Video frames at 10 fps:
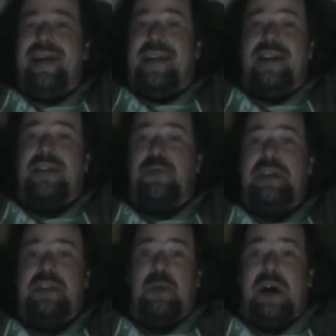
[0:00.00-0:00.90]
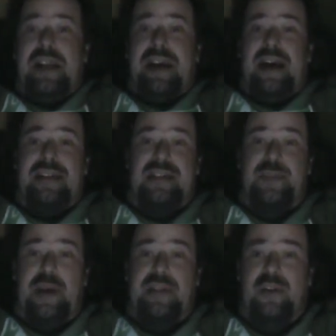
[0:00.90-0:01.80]
There's a reason why they got
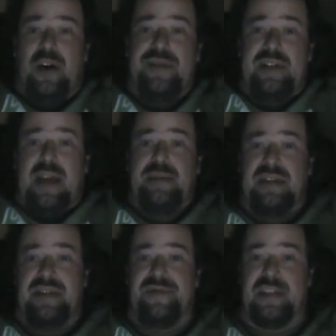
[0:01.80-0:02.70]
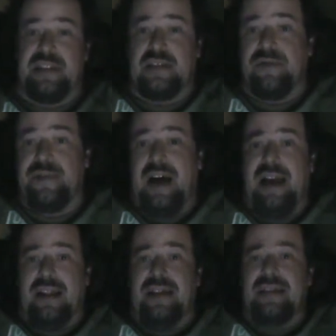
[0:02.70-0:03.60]
suspended. Oftentimes it's physical
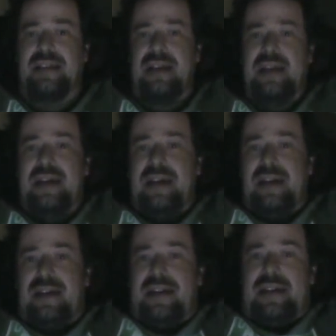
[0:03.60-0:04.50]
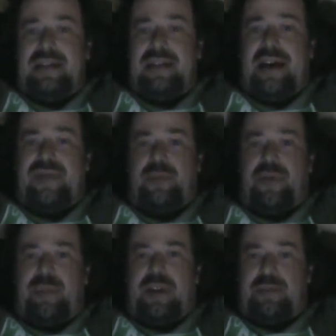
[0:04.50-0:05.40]
violence. You have to
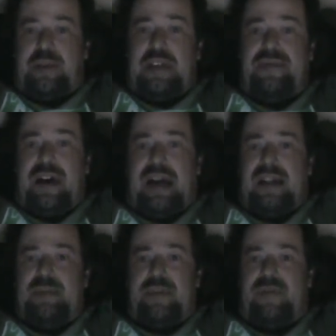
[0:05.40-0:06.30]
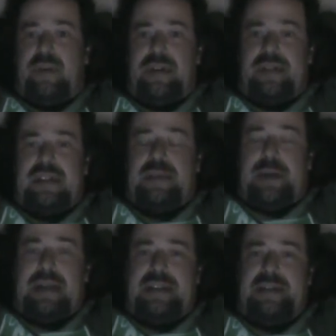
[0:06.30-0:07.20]
pretty much be violent before they'll
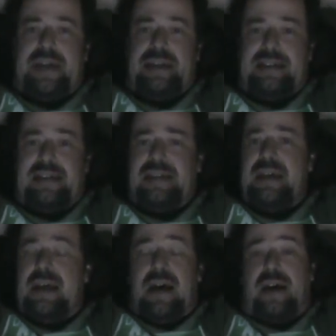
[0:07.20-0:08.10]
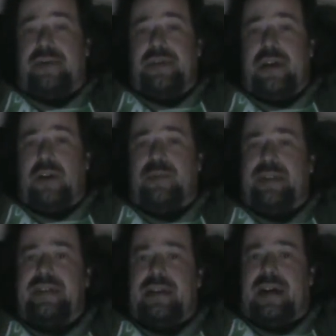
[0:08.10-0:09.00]
suspend you, I think. I don't know,
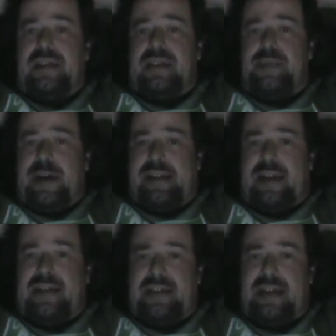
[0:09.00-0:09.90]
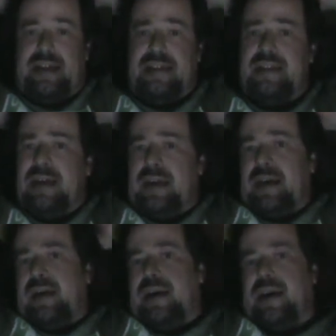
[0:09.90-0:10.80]
but I suspect that's the case.
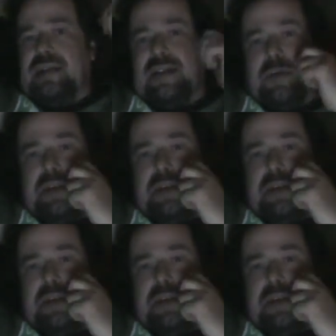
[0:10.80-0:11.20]
And so